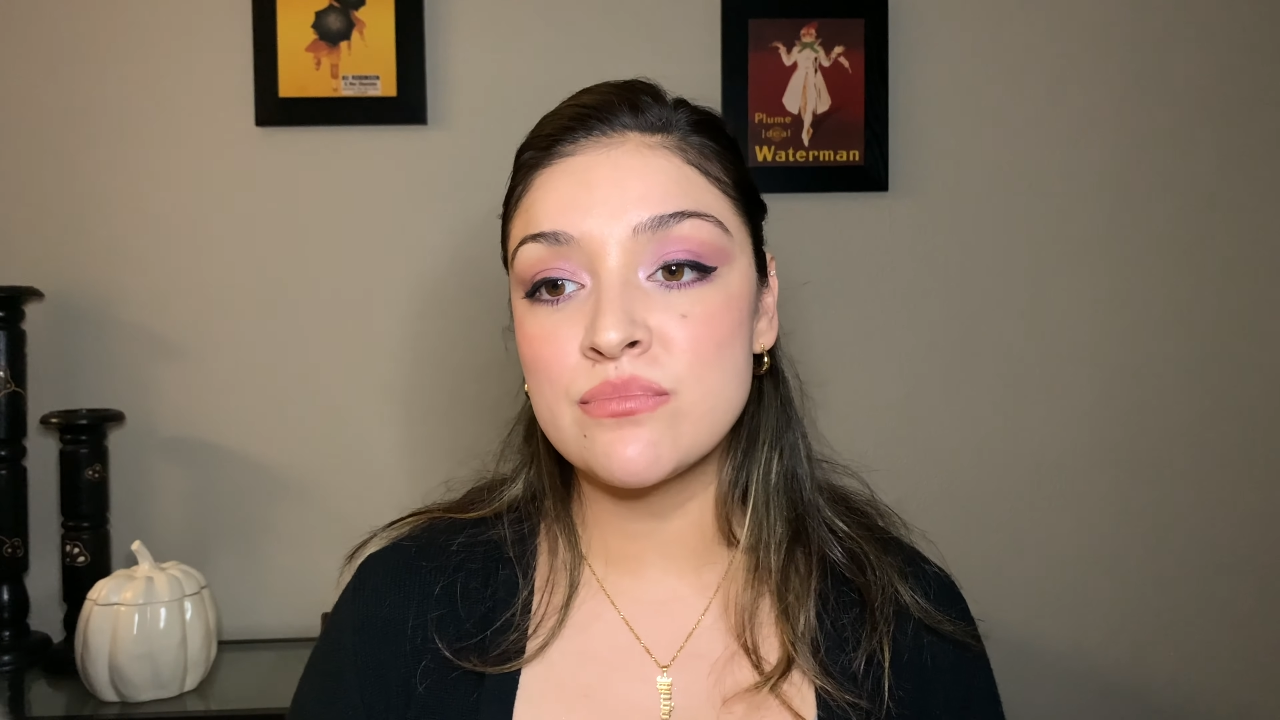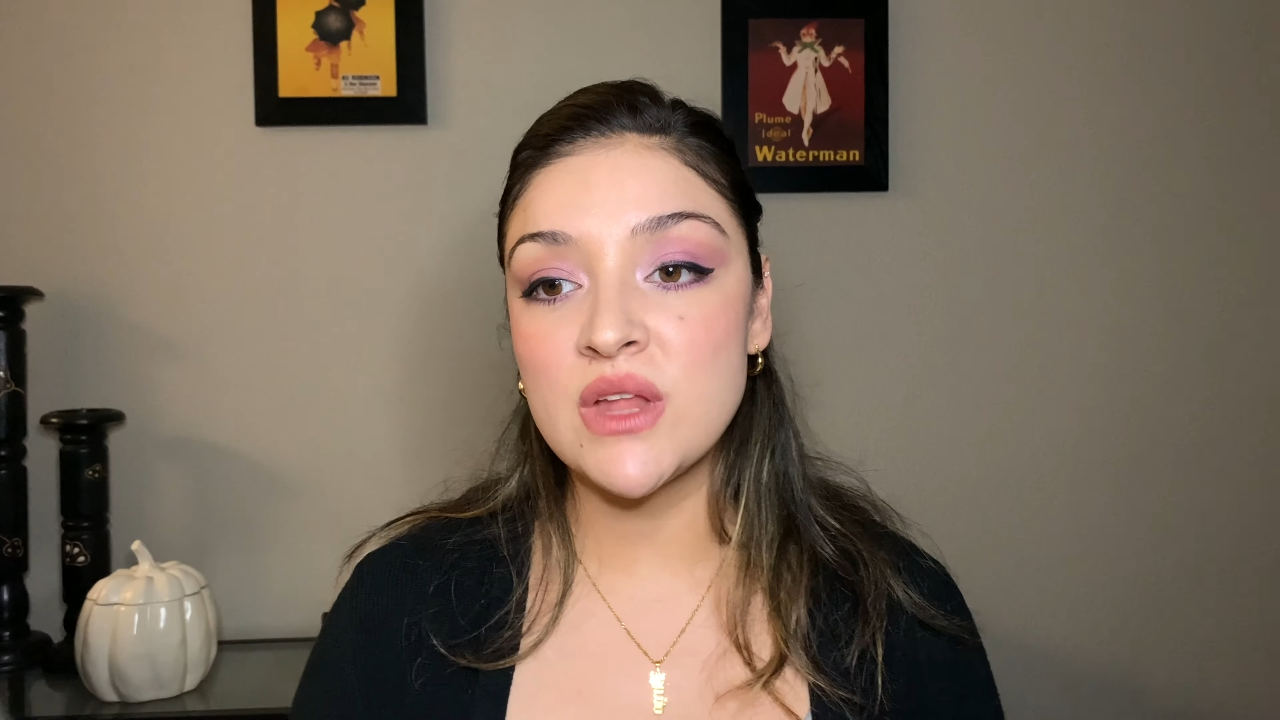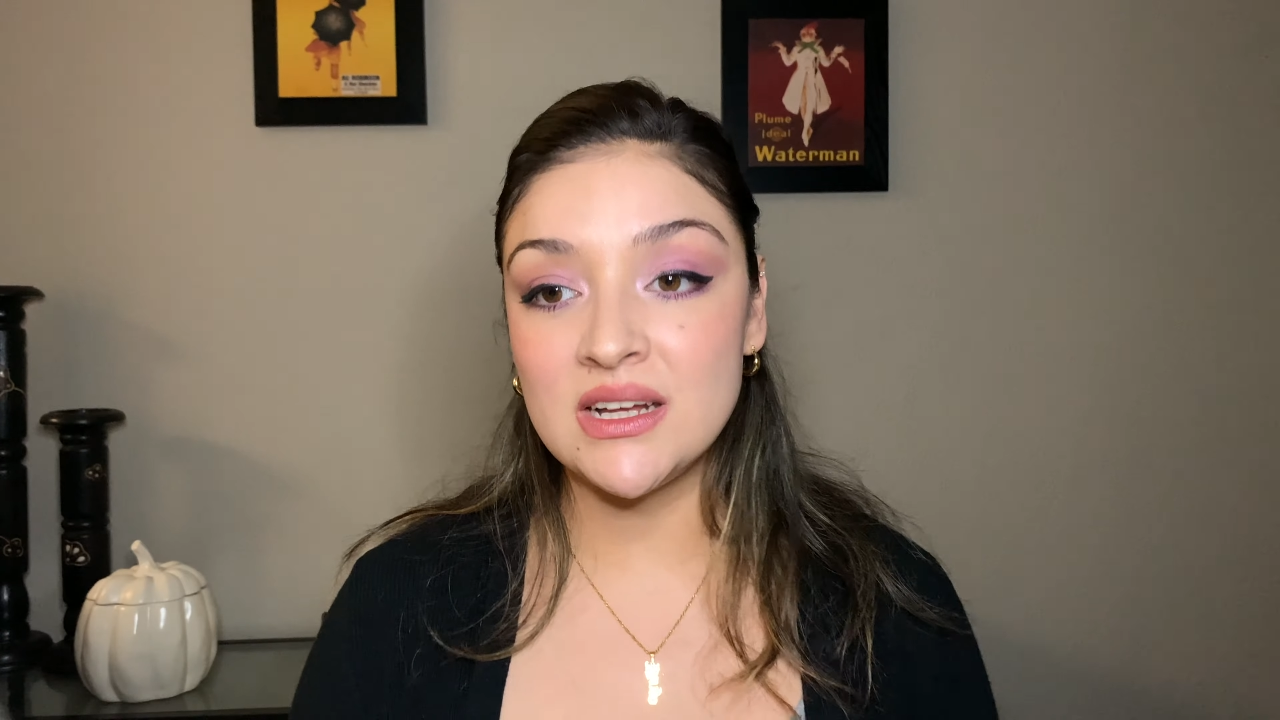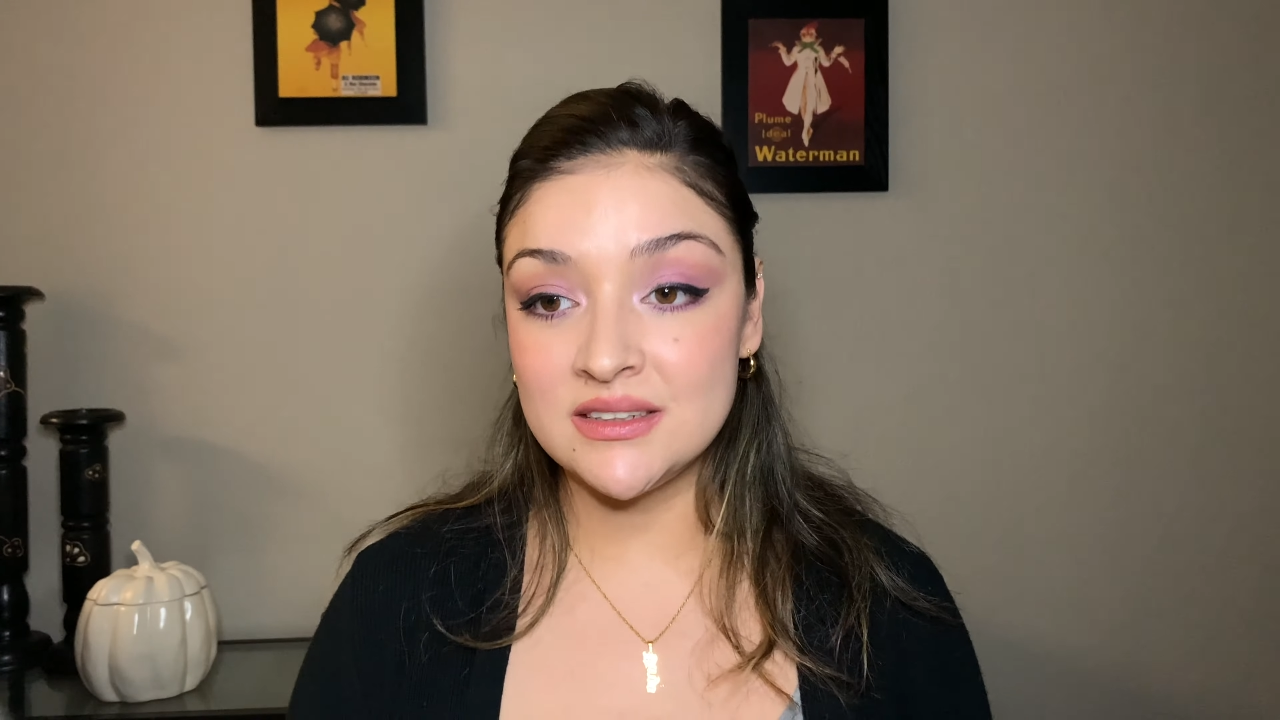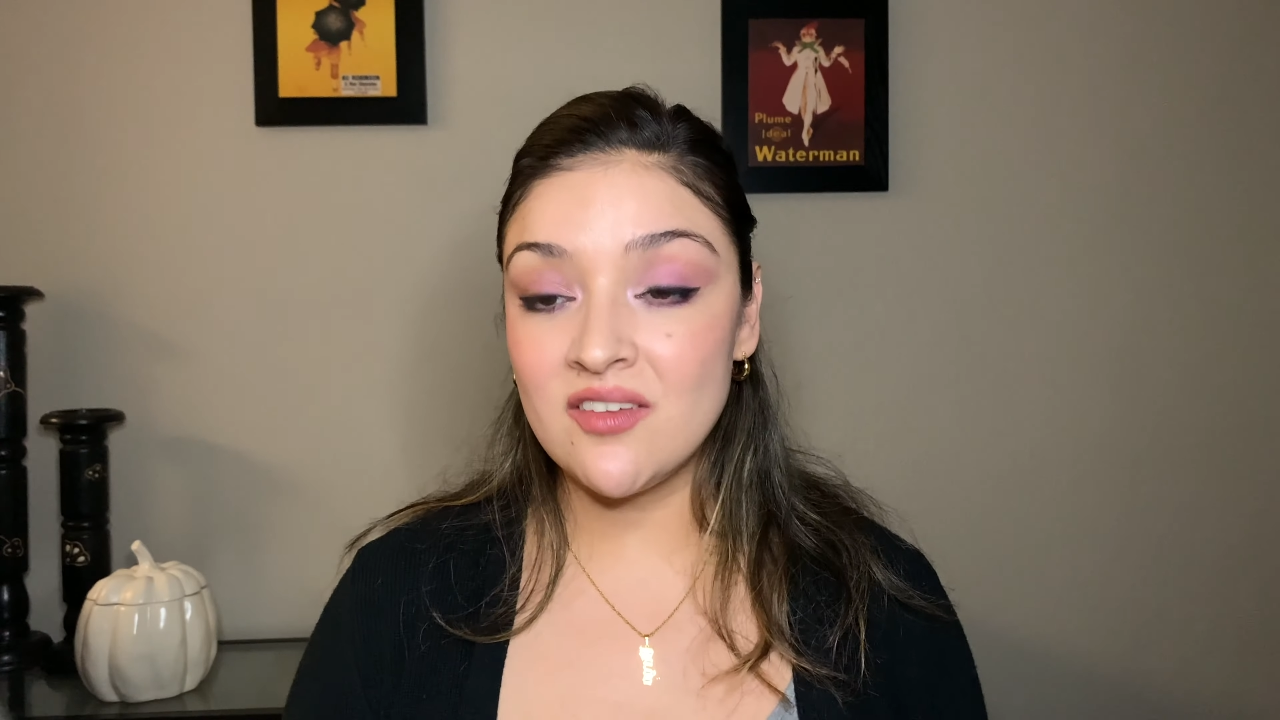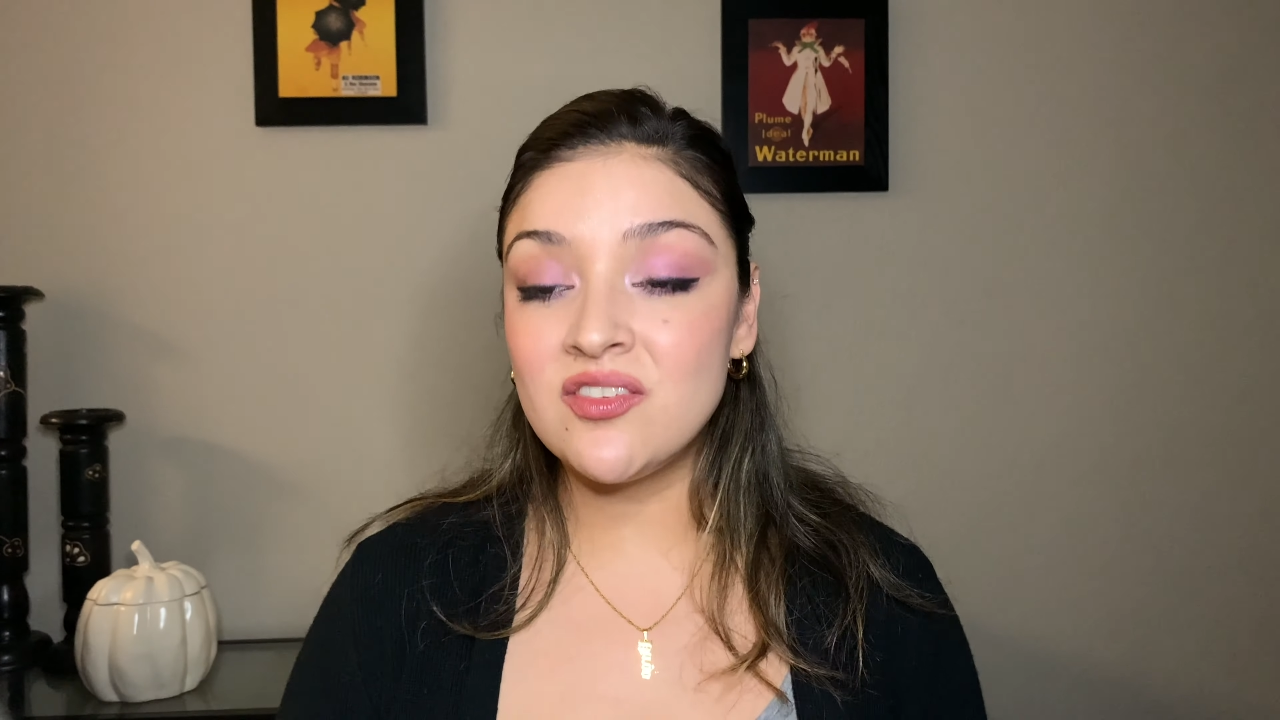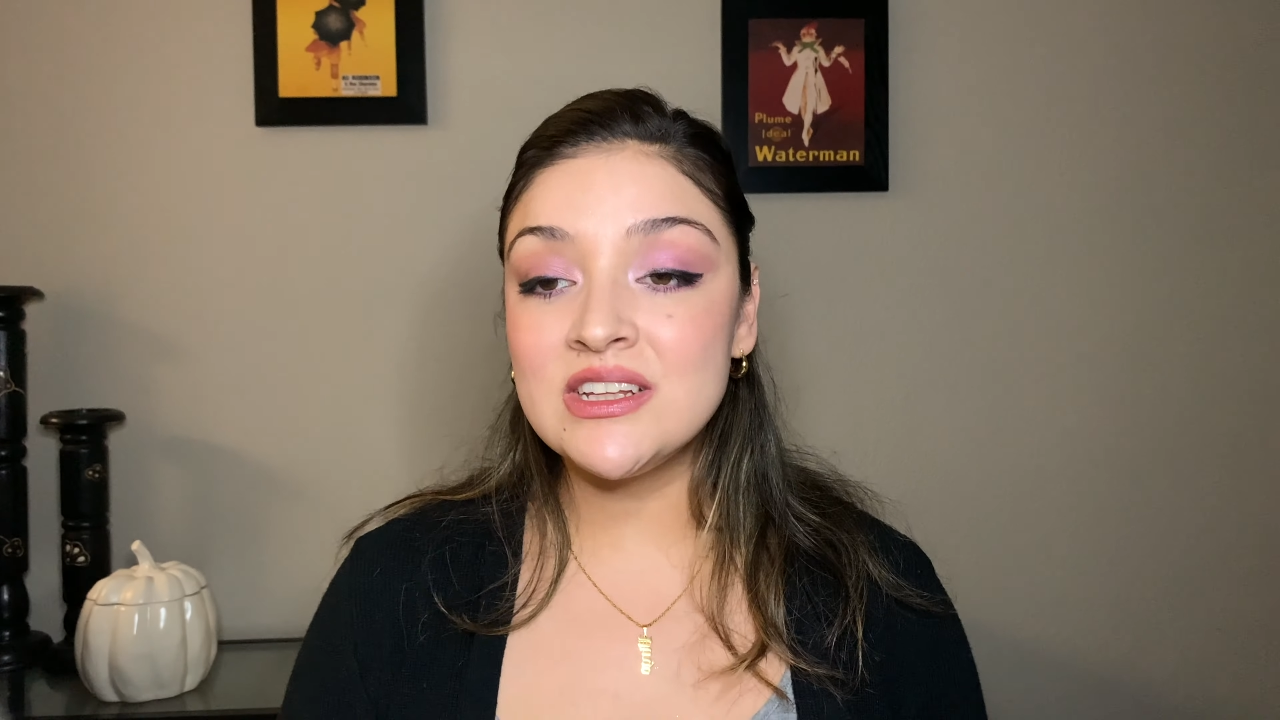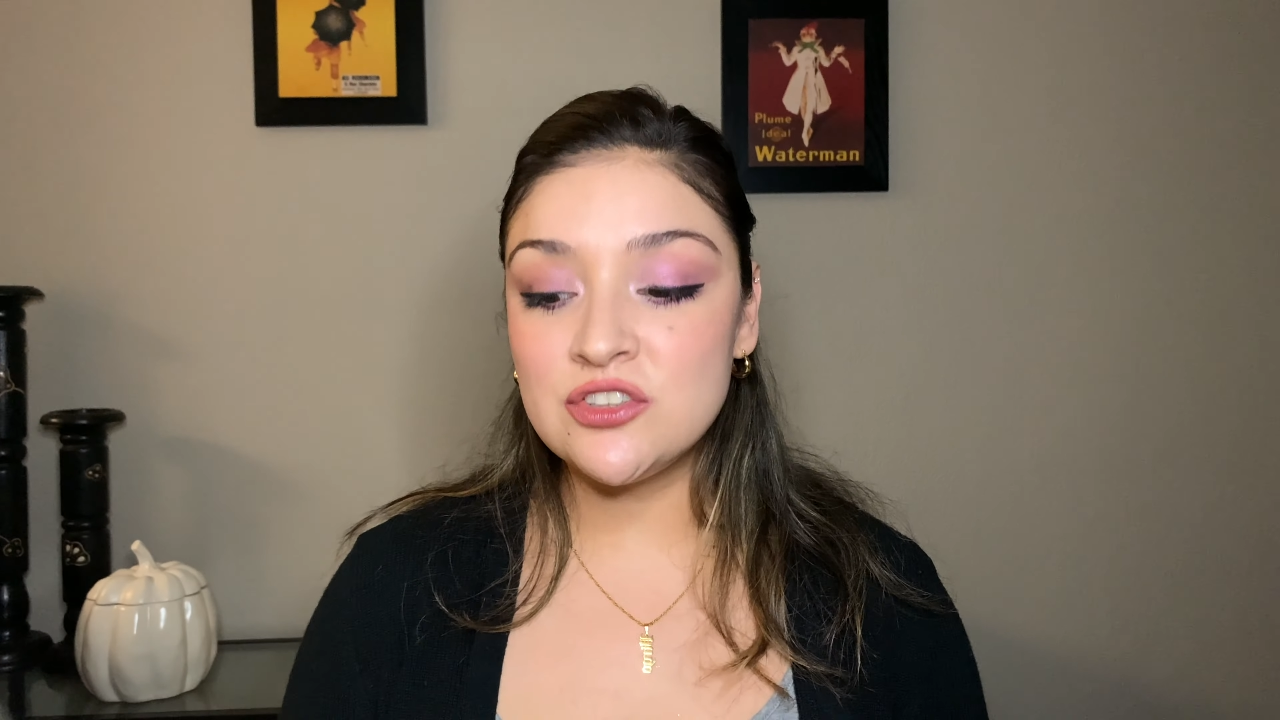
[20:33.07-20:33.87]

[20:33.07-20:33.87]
I definitely